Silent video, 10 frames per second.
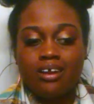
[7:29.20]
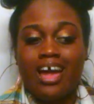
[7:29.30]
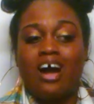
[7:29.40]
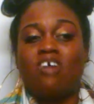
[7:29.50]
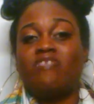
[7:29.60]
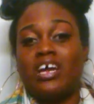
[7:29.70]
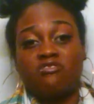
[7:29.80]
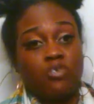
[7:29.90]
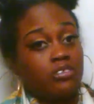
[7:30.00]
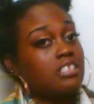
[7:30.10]
Now,
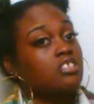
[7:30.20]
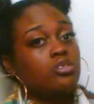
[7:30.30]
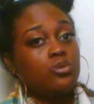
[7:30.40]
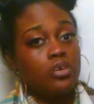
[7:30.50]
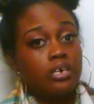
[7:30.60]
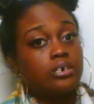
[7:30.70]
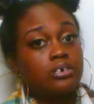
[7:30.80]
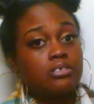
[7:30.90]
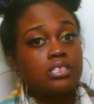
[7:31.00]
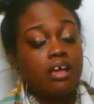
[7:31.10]
fast forward, this is 2
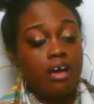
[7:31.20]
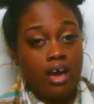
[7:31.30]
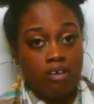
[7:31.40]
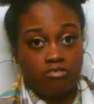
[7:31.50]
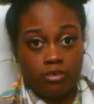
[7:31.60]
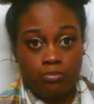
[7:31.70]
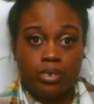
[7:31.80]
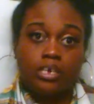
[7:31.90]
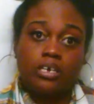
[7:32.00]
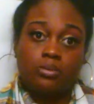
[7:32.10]
years after
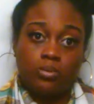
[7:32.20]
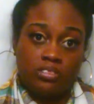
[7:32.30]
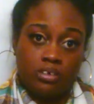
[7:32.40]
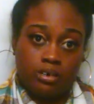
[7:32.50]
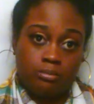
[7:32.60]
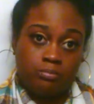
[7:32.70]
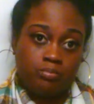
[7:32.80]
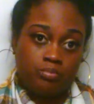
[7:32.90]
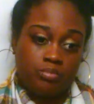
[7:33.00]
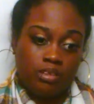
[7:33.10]
being with him
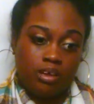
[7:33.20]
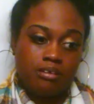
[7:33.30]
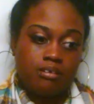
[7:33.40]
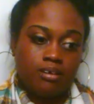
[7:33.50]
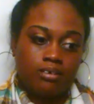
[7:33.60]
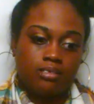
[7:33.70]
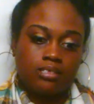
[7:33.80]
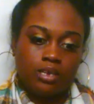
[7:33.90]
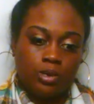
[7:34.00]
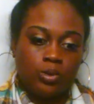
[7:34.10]
and
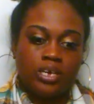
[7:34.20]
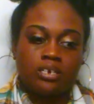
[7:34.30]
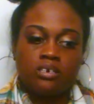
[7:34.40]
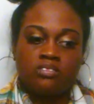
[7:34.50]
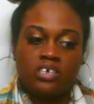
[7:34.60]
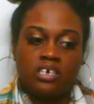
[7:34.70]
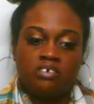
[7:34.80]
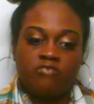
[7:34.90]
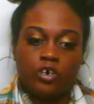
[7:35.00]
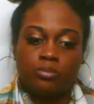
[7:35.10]
still getting
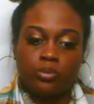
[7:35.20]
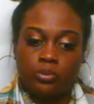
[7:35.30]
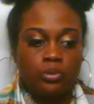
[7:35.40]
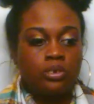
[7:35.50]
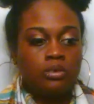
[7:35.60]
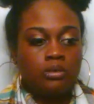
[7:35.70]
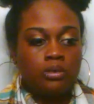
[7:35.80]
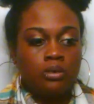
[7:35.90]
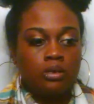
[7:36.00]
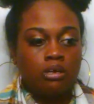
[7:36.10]
the verbal
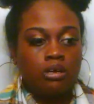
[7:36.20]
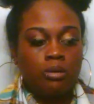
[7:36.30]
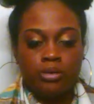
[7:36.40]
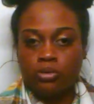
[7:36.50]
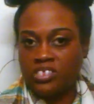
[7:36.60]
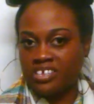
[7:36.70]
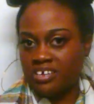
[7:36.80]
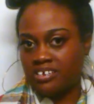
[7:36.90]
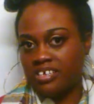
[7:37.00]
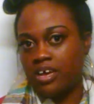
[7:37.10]
abuse and
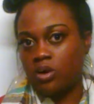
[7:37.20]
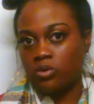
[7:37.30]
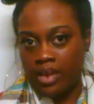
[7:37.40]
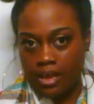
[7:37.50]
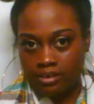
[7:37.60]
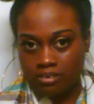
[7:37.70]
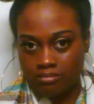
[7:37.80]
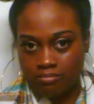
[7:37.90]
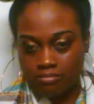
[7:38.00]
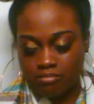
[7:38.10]
getting yelled at
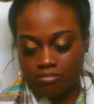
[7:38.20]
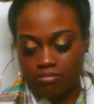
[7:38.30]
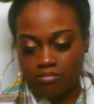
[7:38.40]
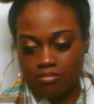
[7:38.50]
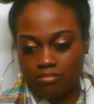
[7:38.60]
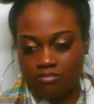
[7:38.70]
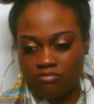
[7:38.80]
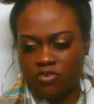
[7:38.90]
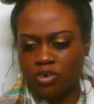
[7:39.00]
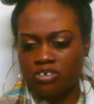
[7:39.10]

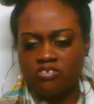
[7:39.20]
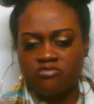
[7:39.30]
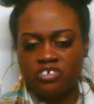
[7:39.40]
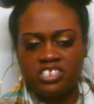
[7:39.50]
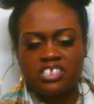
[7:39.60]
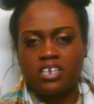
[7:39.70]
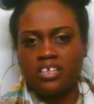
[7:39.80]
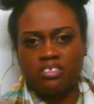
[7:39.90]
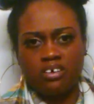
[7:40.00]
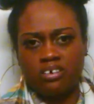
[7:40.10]
for
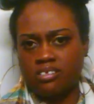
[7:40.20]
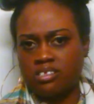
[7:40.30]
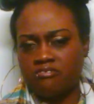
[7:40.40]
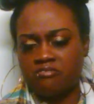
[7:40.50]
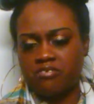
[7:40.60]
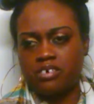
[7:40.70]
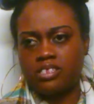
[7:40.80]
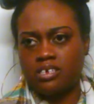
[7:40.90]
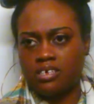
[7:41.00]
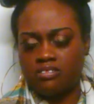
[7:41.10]
silly things, for very
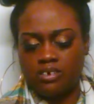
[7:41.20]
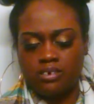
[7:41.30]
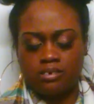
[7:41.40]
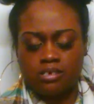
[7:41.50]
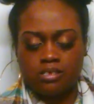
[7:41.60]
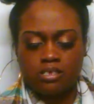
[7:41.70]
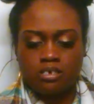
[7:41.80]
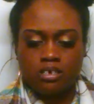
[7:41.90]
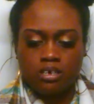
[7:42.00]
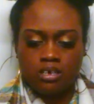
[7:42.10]
silly things.
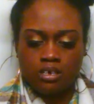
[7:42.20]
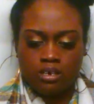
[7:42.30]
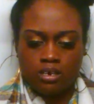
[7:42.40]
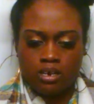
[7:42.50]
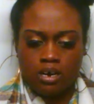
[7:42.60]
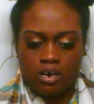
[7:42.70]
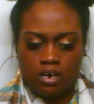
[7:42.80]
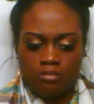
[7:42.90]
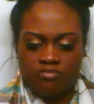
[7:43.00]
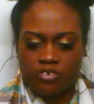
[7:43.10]

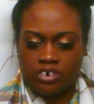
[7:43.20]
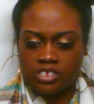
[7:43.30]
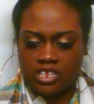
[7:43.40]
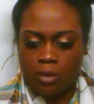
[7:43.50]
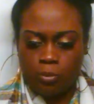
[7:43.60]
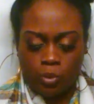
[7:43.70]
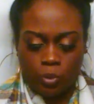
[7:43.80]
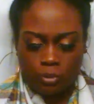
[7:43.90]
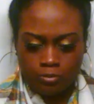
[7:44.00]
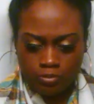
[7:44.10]
For
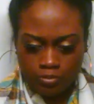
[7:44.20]
example,